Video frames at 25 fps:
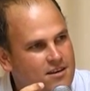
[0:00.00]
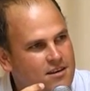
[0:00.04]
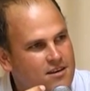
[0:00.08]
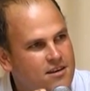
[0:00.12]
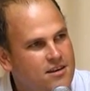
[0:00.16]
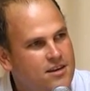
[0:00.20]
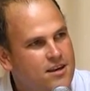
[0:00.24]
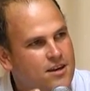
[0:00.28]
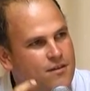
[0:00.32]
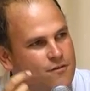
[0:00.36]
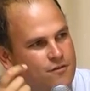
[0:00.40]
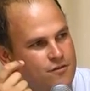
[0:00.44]

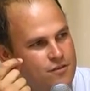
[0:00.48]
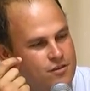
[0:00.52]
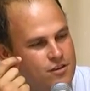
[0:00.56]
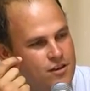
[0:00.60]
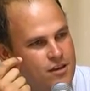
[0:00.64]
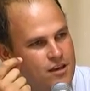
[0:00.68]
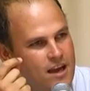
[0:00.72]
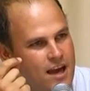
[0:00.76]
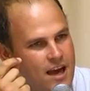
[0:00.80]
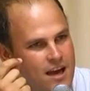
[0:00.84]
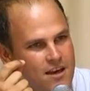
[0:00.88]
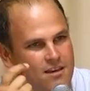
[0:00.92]
he
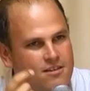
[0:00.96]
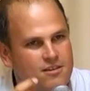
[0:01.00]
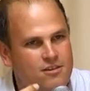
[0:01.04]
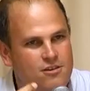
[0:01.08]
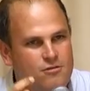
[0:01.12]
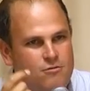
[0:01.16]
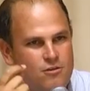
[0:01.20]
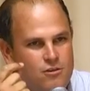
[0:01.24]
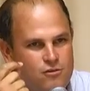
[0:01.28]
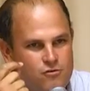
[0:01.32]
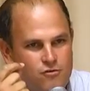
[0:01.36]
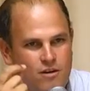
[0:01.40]
has
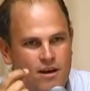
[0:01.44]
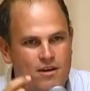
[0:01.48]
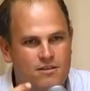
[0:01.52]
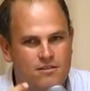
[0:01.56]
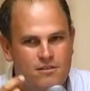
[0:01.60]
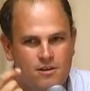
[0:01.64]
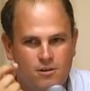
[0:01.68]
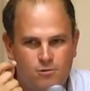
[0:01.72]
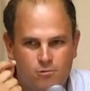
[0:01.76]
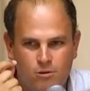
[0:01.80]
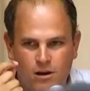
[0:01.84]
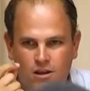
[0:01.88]
to address
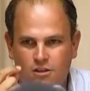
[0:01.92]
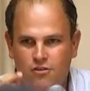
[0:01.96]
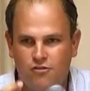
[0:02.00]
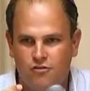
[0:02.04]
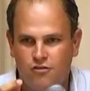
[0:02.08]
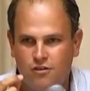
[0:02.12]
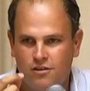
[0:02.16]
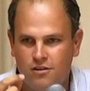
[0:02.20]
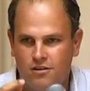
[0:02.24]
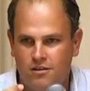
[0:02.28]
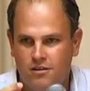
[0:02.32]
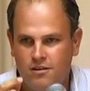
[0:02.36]
the
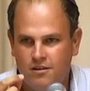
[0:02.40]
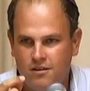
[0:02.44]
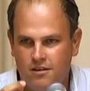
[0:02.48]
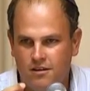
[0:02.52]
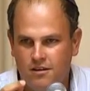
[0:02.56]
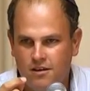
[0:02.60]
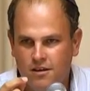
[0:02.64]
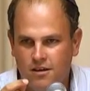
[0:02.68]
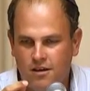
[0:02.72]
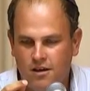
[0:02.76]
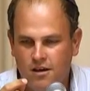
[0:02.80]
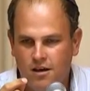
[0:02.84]
question
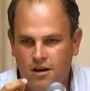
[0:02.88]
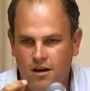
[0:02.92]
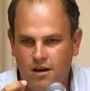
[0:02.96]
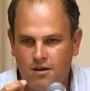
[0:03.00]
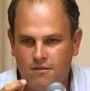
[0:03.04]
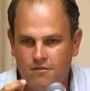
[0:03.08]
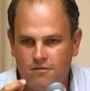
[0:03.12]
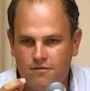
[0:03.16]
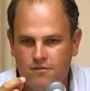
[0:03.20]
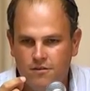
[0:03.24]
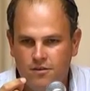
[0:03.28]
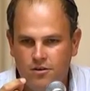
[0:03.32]

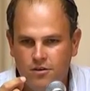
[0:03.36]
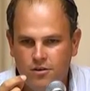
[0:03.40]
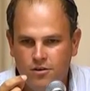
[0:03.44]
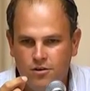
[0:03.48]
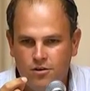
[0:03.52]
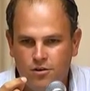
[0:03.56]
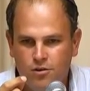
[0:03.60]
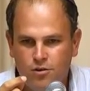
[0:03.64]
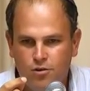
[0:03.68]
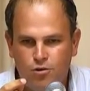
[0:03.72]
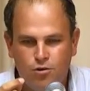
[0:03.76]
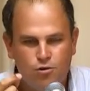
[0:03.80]
of
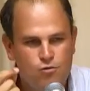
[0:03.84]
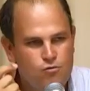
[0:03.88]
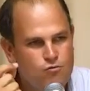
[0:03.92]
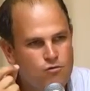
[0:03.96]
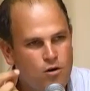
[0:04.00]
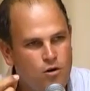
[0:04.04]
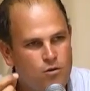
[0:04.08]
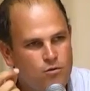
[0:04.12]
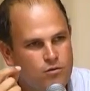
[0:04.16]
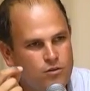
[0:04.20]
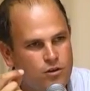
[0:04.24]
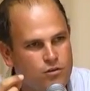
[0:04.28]

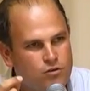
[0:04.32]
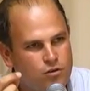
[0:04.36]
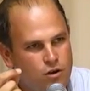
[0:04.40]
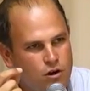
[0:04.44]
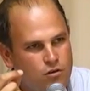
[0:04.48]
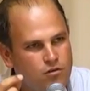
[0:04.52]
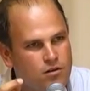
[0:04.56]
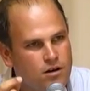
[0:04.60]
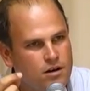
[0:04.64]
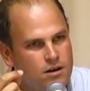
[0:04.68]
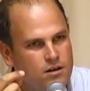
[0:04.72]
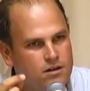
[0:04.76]
who wrote the
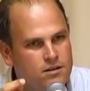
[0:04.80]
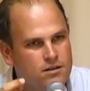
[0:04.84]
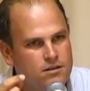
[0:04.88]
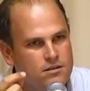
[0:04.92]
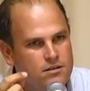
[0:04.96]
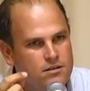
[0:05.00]
Torah.